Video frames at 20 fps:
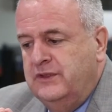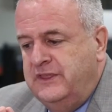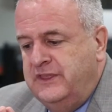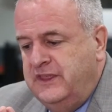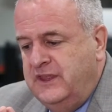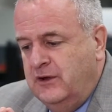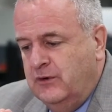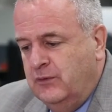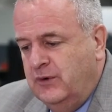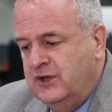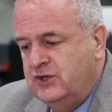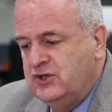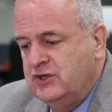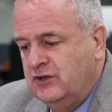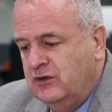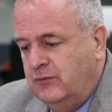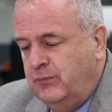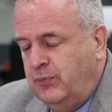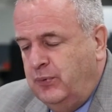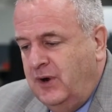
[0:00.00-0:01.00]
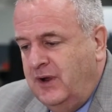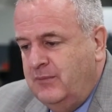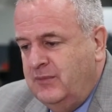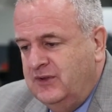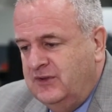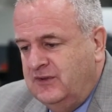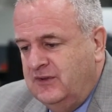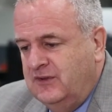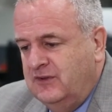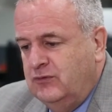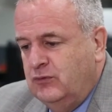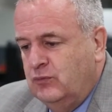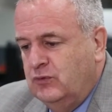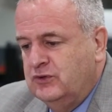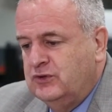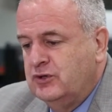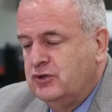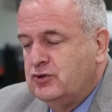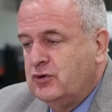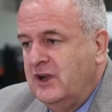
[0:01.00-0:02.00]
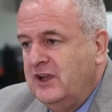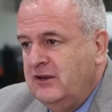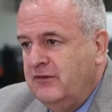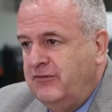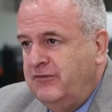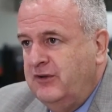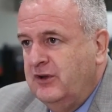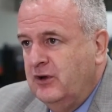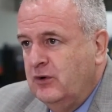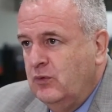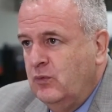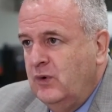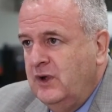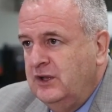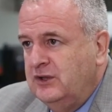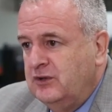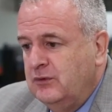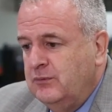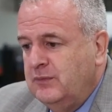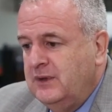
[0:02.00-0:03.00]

the original premises was to try to figure a way to